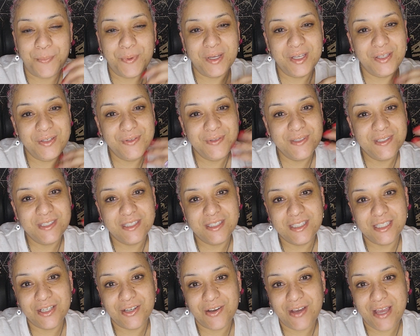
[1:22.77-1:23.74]
but you
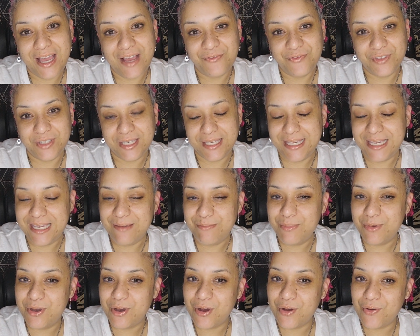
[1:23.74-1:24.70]
still have to
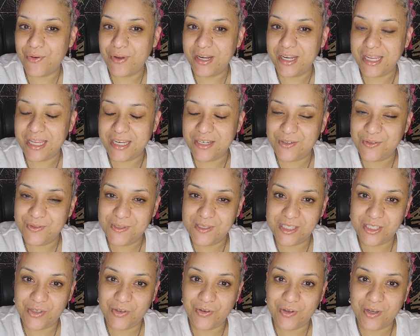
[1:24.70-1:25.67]
keep going and you
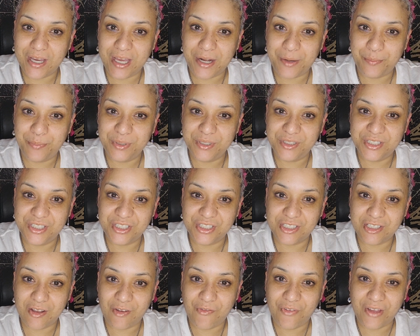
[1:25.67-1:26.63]
still got to put
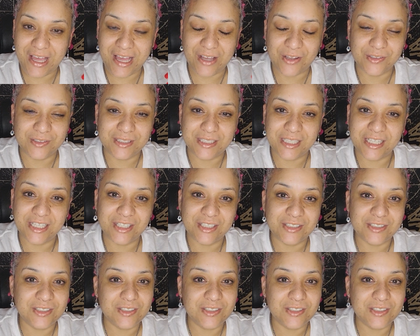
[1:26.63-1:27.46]
yourself out there.